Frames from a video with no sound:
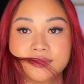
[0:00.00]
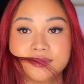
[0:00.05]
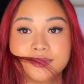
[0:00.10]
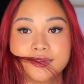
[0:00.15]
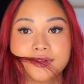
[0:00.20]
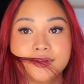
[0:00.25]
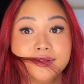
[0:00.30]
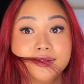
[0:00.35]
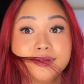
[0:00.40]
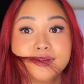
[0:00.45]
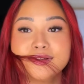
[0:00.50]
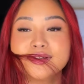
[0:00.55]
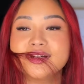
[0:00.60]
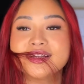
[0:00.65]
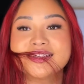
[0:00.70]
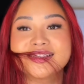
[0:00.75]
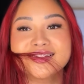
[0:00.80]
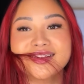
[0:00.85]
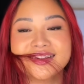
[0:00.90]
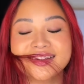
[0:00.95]
Oh,
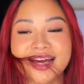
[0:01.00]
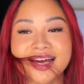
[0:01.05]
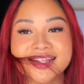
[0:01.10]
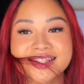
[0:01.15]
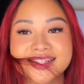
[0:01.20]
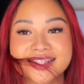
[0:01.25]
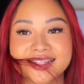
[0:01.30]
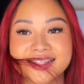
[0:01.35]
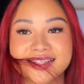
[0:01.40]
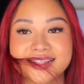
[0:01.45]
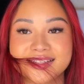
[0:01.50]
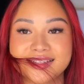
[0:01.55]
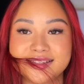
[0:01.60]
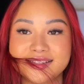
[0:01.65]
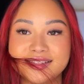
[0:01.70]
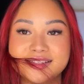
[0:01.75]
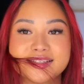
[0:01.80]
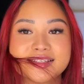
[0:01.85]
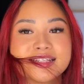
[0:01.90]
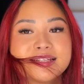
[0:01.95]
it's not that sticky.
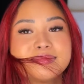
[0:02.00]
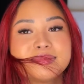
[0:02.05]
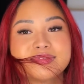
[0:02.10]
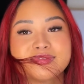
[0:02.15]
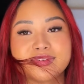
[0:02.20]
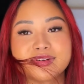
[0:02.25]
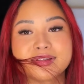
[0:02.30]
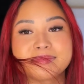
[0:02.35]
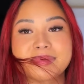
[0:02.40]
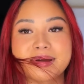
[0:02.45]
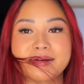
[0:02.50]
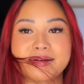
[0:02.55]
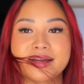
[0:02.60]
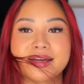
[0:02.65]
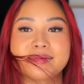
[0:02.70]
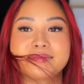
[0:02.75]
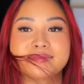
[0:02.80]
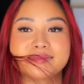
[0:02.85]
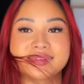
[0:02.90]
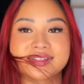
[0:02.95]
Did you see before? Barry
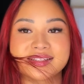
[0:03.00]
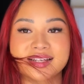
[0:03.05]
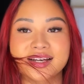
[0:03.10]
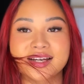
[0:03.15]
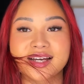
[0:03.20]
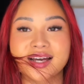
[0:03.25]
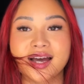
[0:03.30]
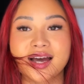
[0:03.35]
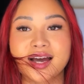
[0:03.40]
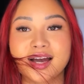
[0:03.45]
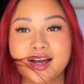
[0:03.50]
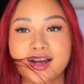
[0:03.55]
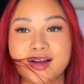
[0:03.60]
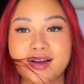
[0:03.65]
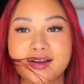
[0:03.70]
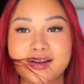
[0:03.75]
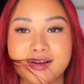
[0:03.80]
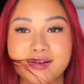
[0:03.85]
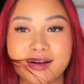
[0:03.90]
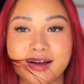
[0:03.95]
M stuck
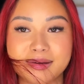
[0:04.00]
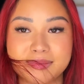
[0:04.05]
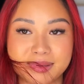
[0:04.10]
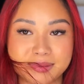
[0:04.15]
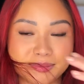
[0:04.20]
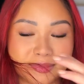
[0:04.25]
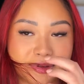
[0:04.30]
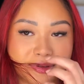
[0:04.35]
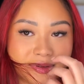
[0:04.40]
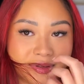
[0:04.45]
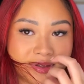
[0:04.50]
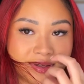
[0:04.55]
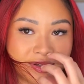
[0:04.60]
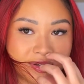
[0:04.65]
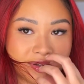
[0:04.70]
quite a bit more.